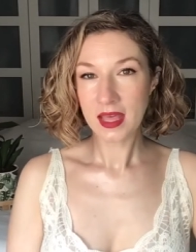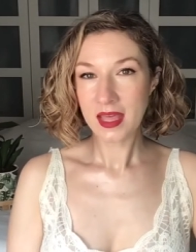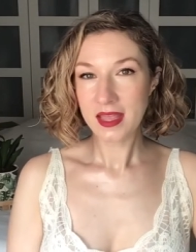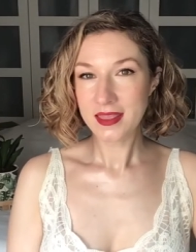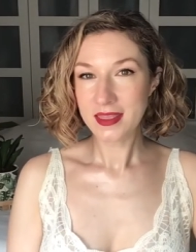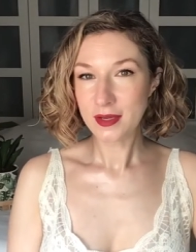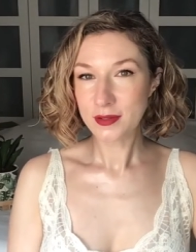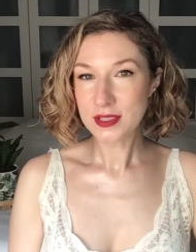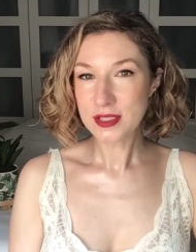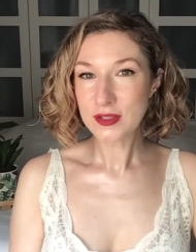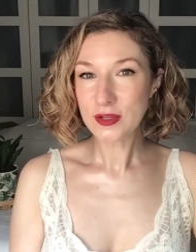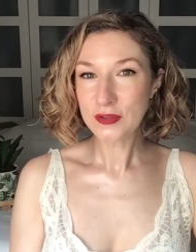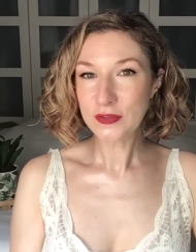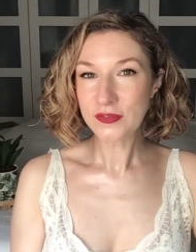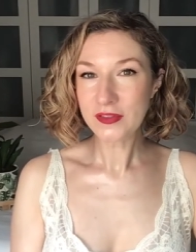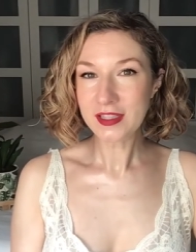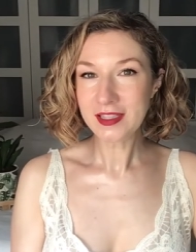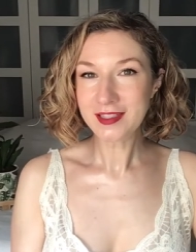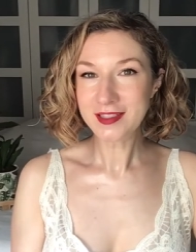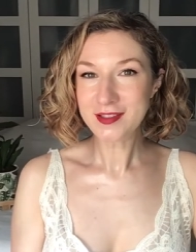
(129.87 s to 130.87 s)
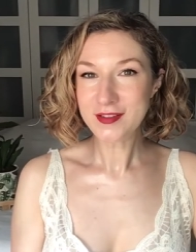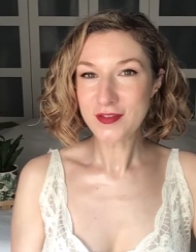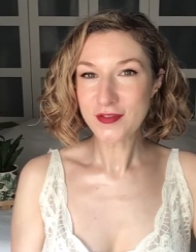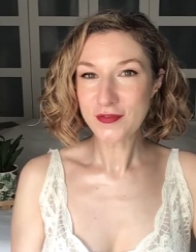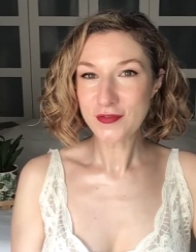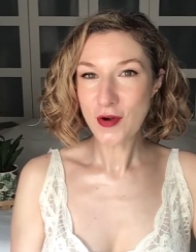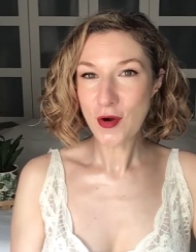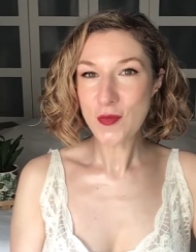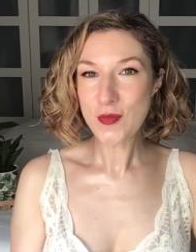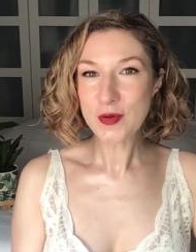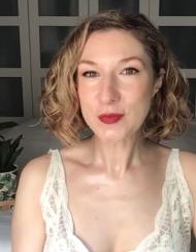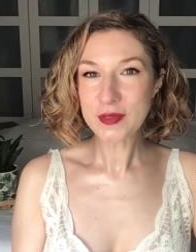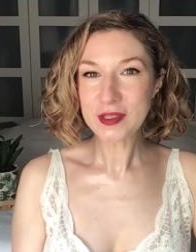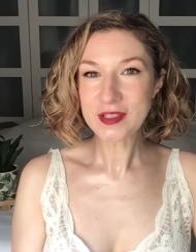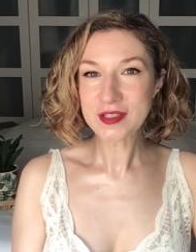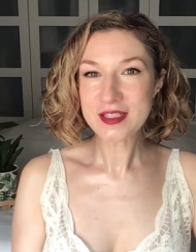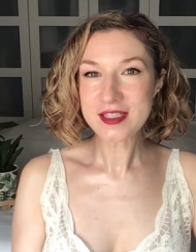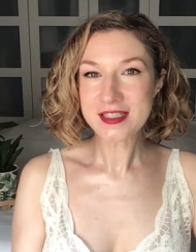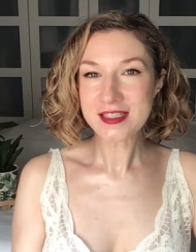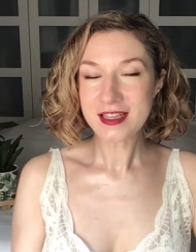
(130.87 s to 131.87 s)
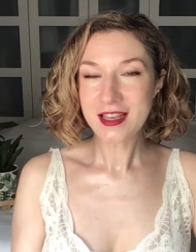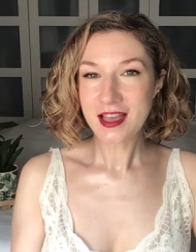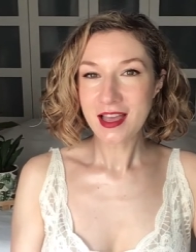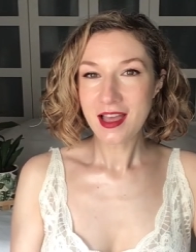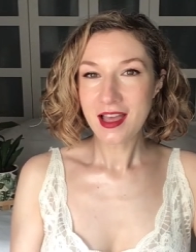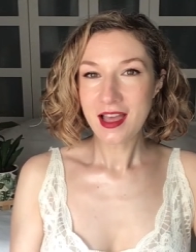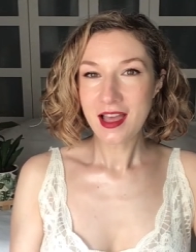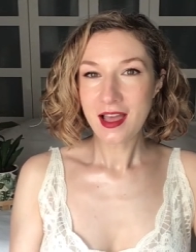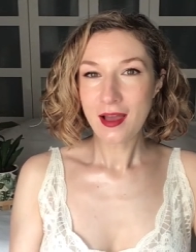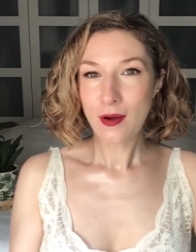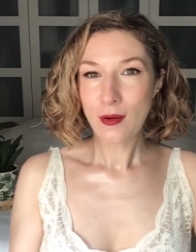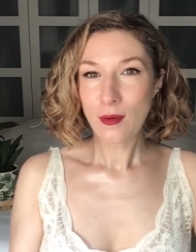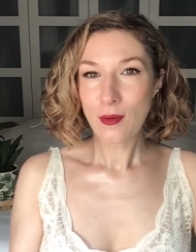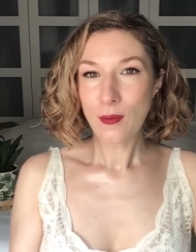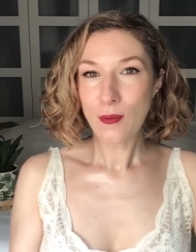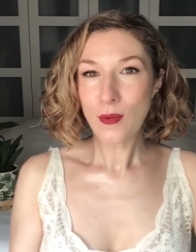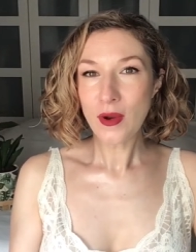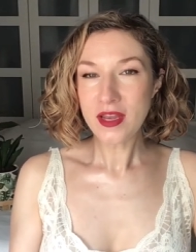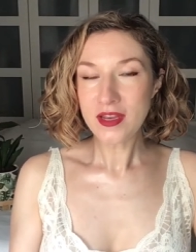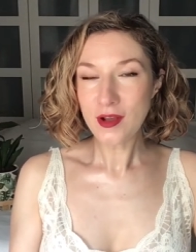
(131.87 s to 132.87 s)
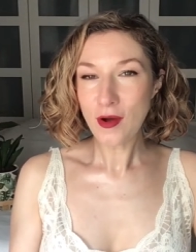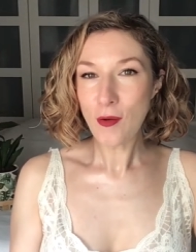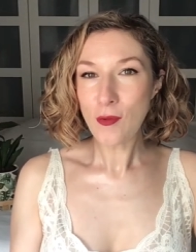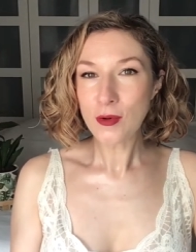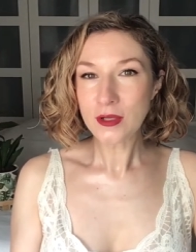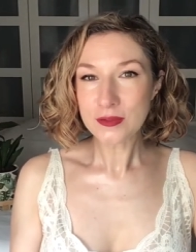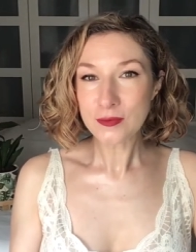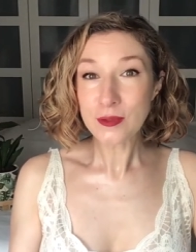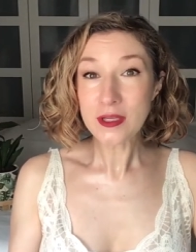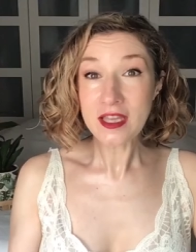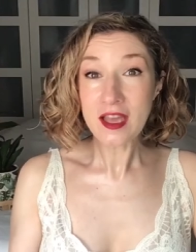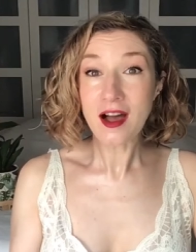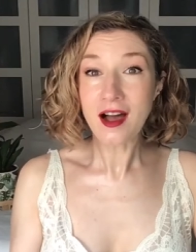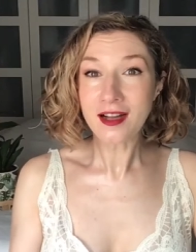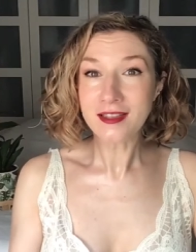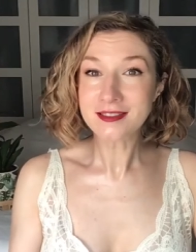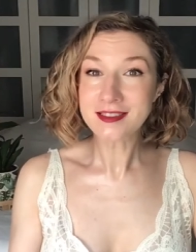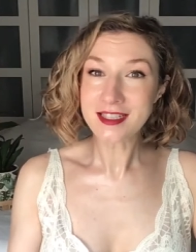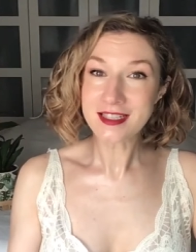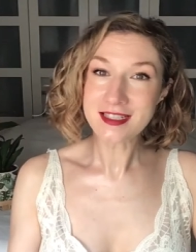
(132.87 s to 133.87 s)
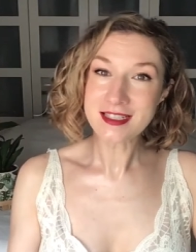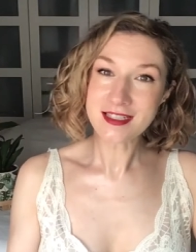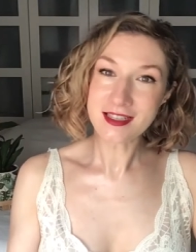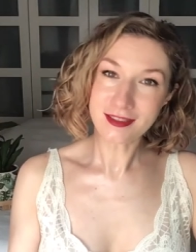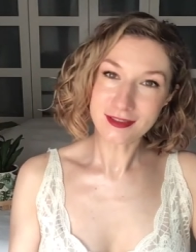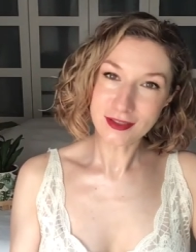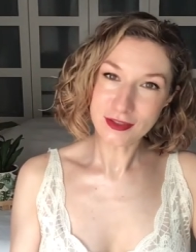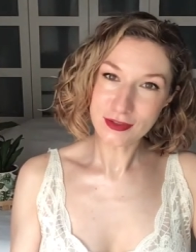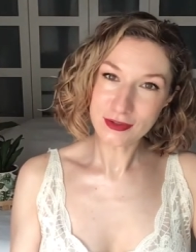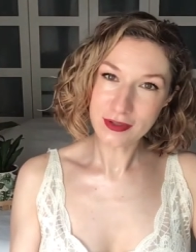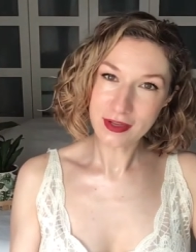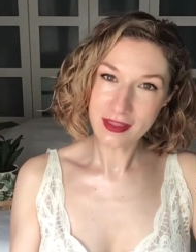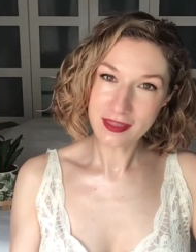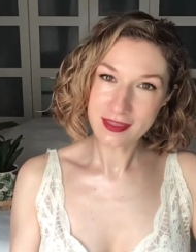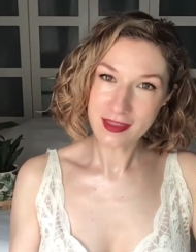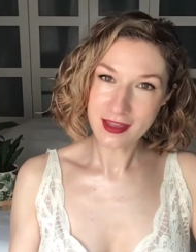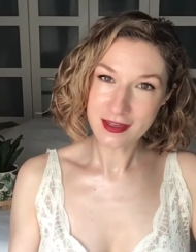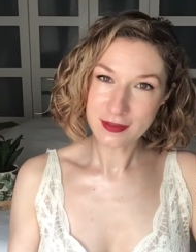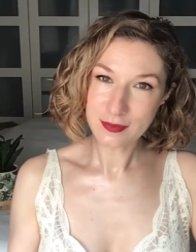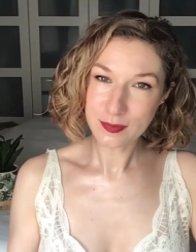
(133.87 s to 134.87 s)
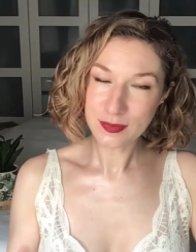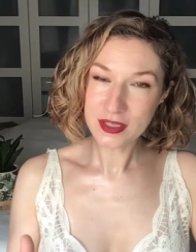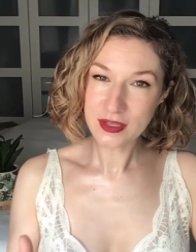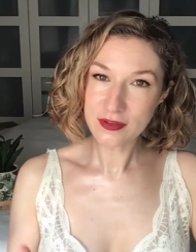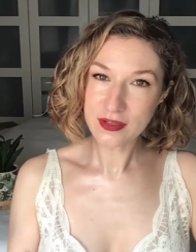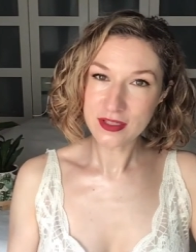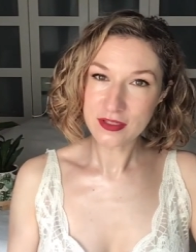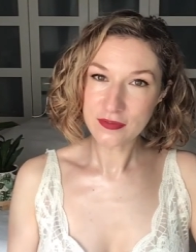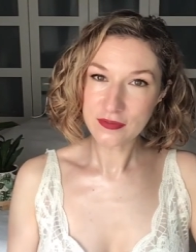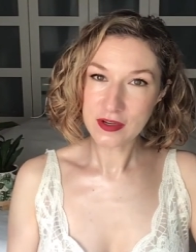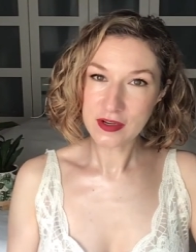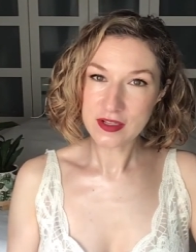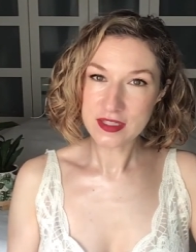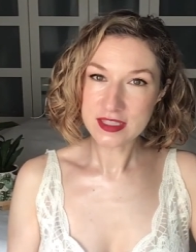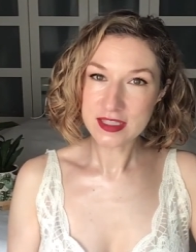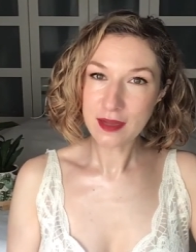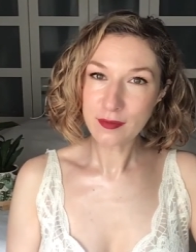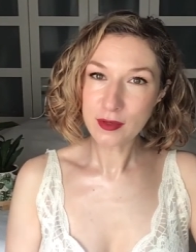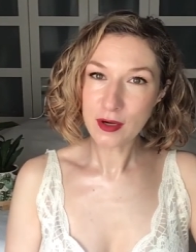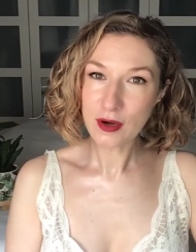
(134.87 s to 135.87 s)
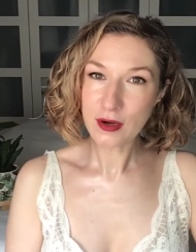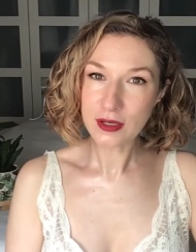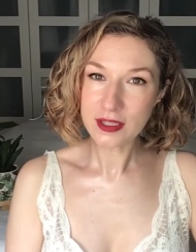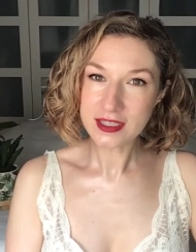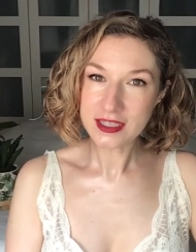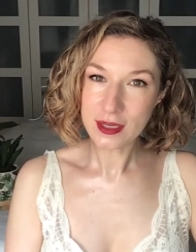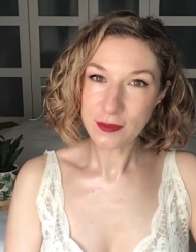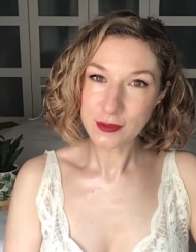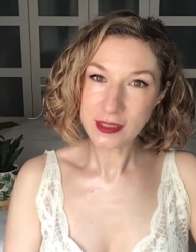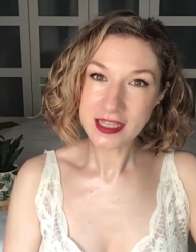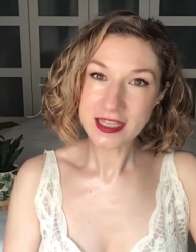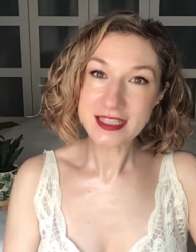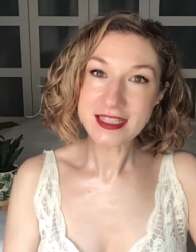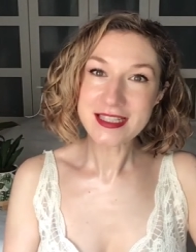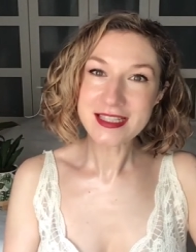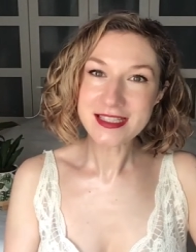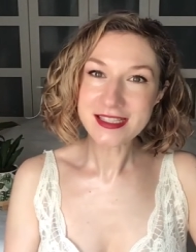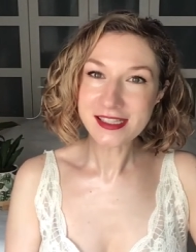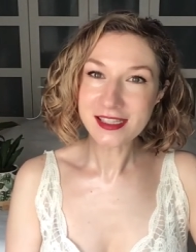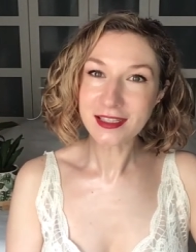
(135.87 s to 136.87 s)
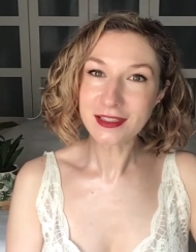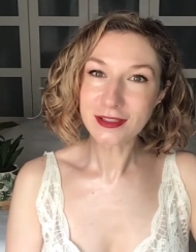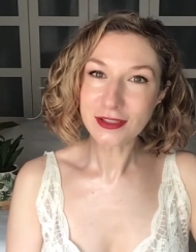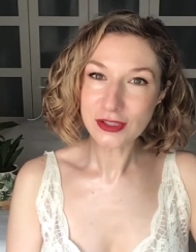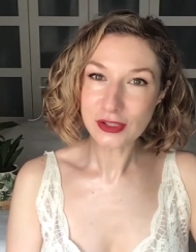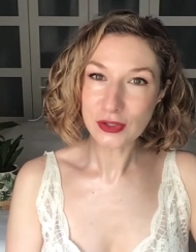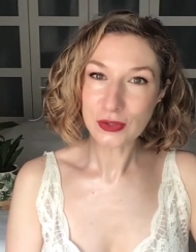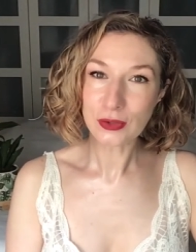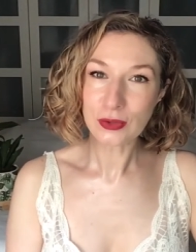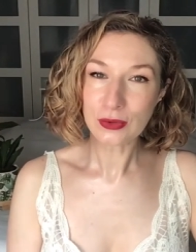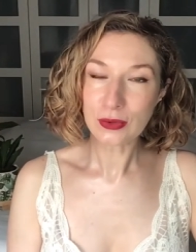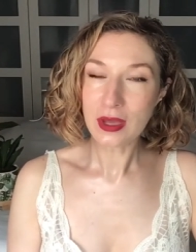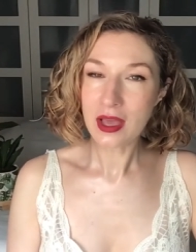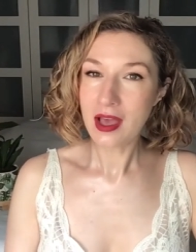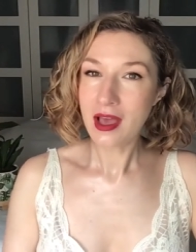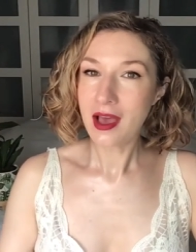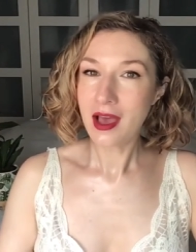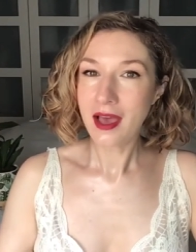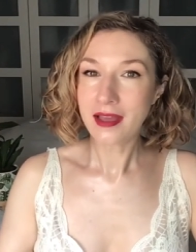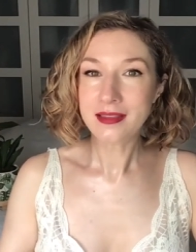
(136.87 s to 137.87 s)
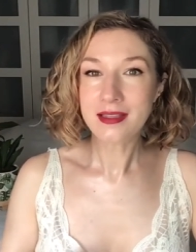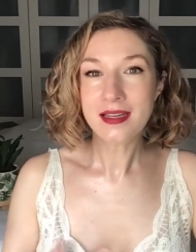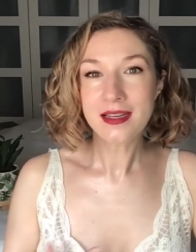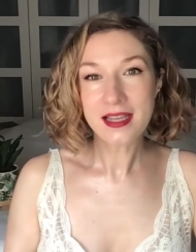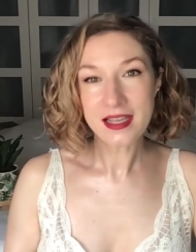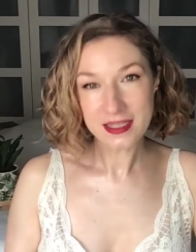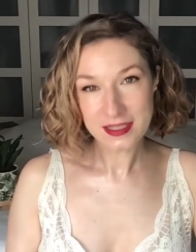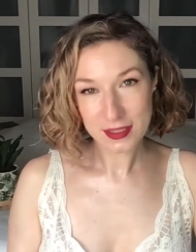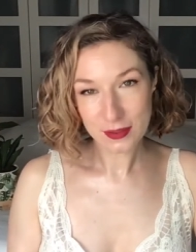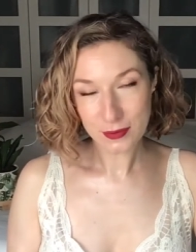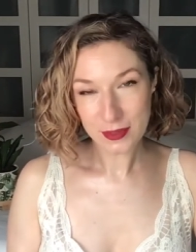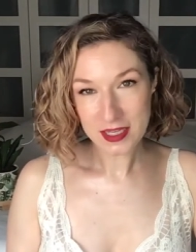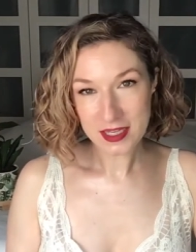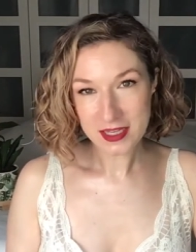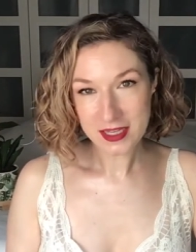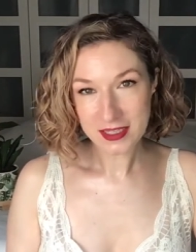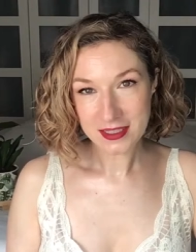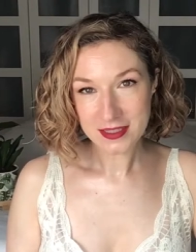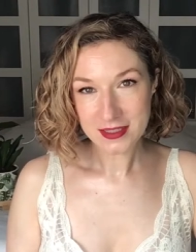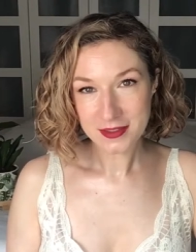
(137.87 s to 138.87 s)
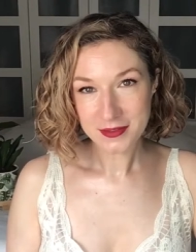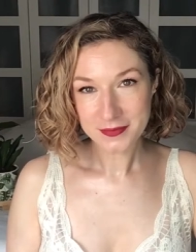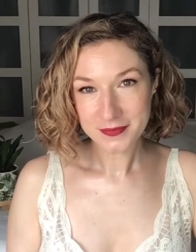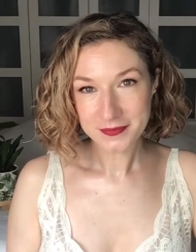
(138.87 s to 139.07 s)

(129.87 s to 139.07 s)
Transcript: There was no feeling of FOMO because we know what we can't get done during that period of our summer holiday we can still do at the later weekend.